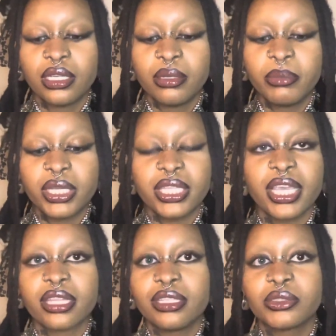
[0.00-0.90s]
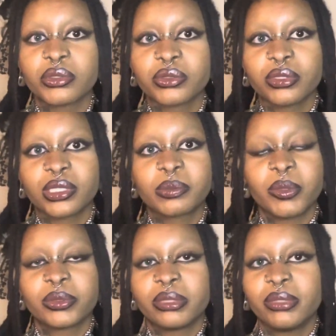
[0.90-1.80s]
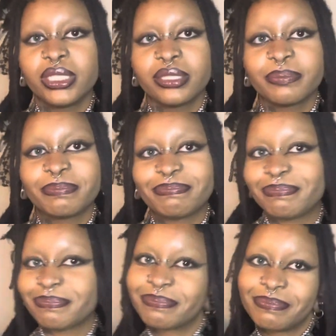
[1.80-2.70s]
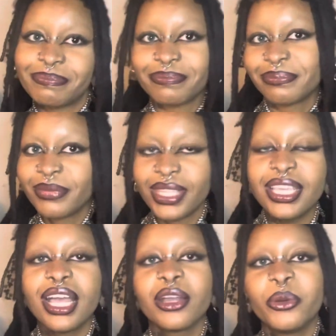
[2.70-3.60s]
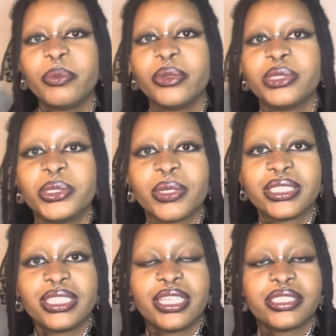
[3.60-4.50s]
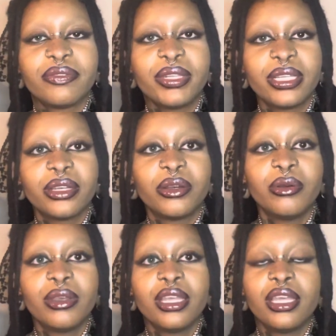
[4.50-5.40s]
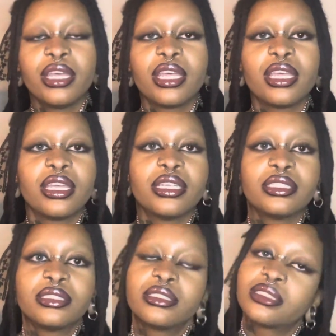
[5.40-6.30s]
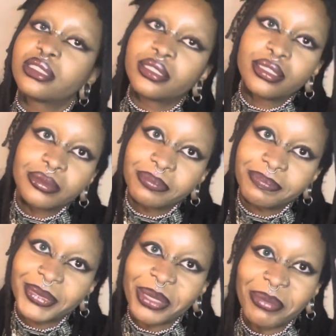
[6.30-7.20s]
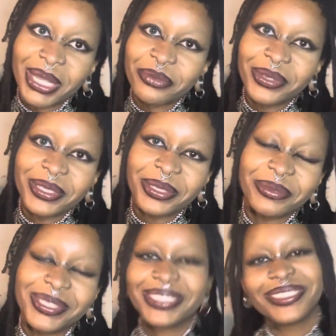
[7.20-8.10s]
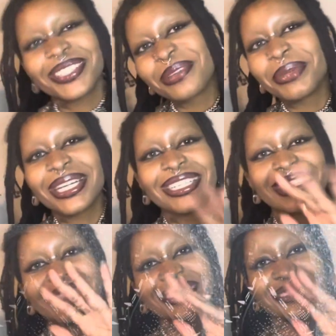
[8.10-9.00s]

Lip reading: But yeah, these ones really spoke to me. I hope you enjoyed today's video and come back for another one. Okay, bye.